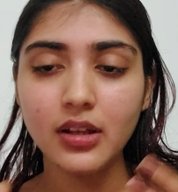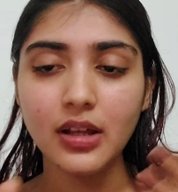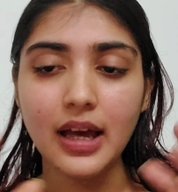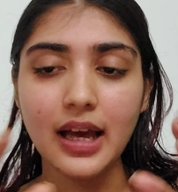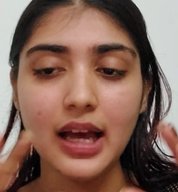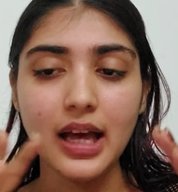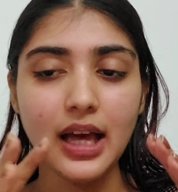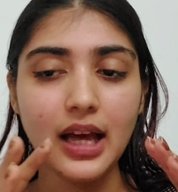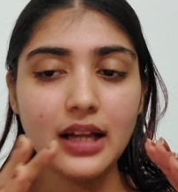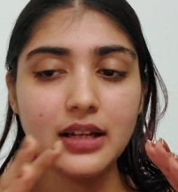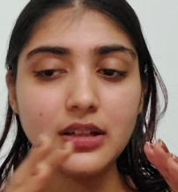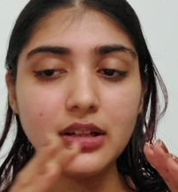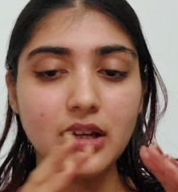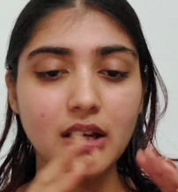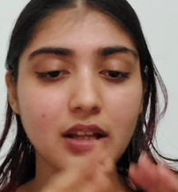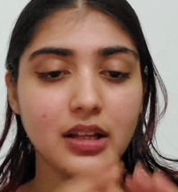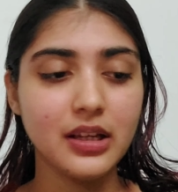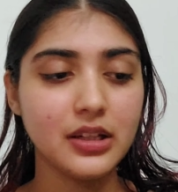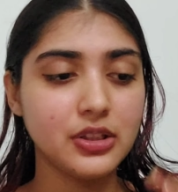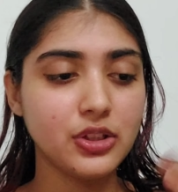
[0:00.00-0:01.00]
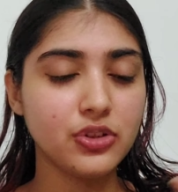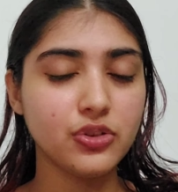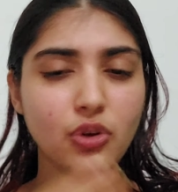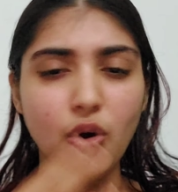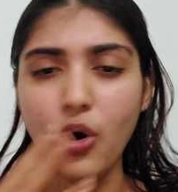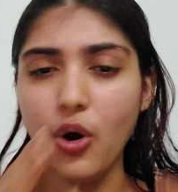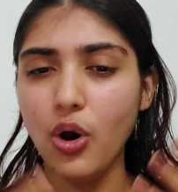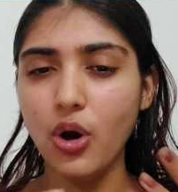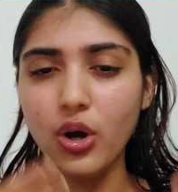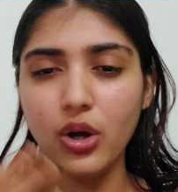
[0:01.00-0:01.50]
And it is
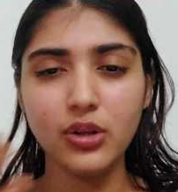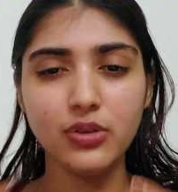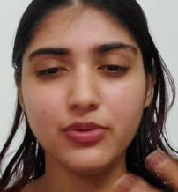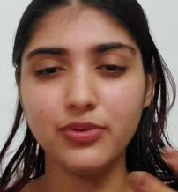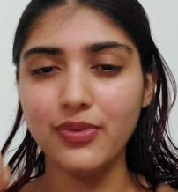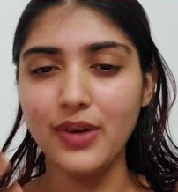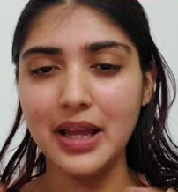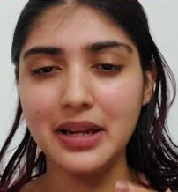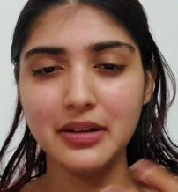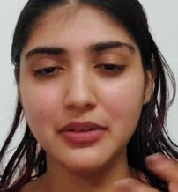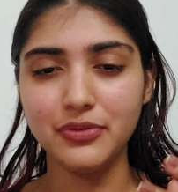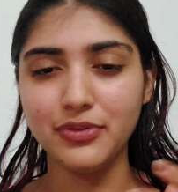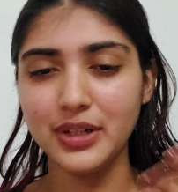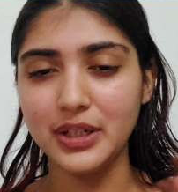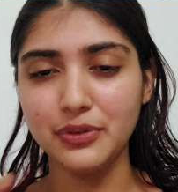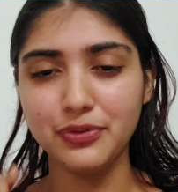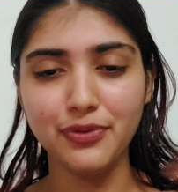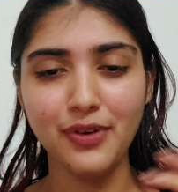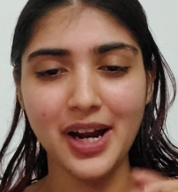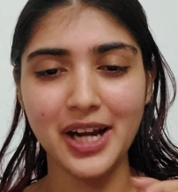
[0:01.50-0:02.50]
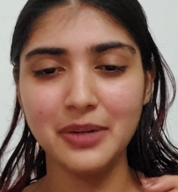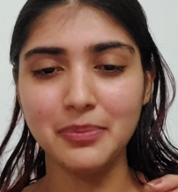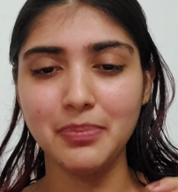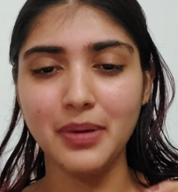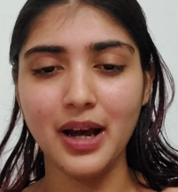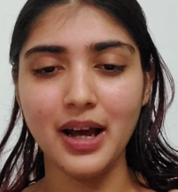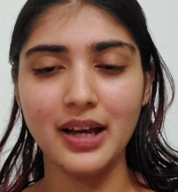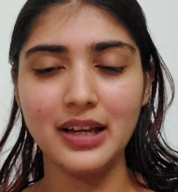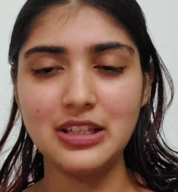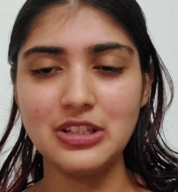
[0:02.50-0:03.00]
all verified
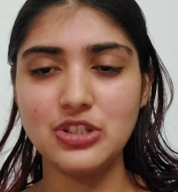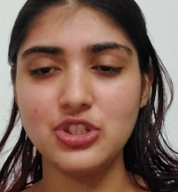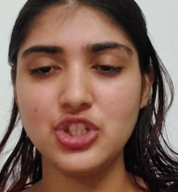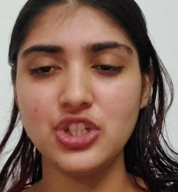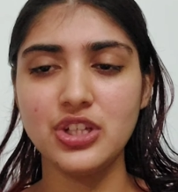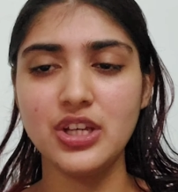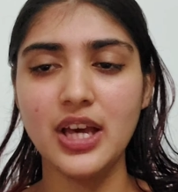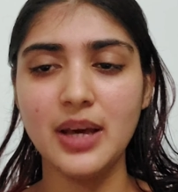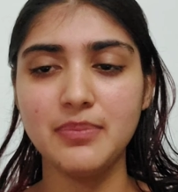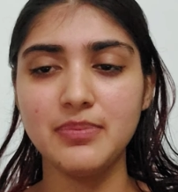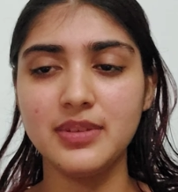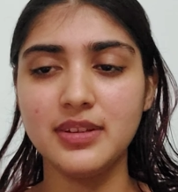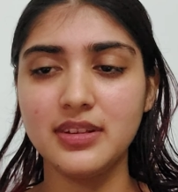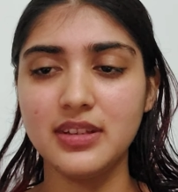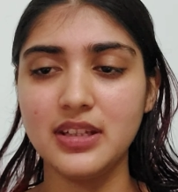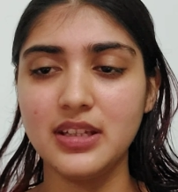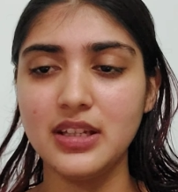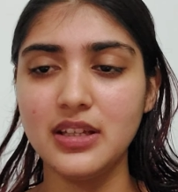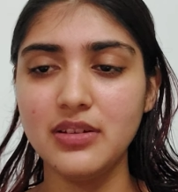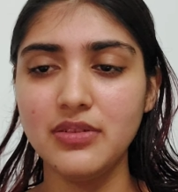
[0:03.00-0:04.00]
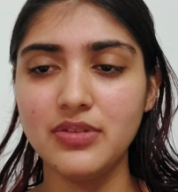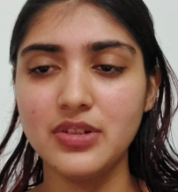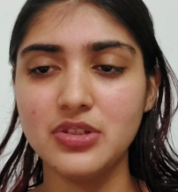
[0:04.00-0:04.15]
by GMC,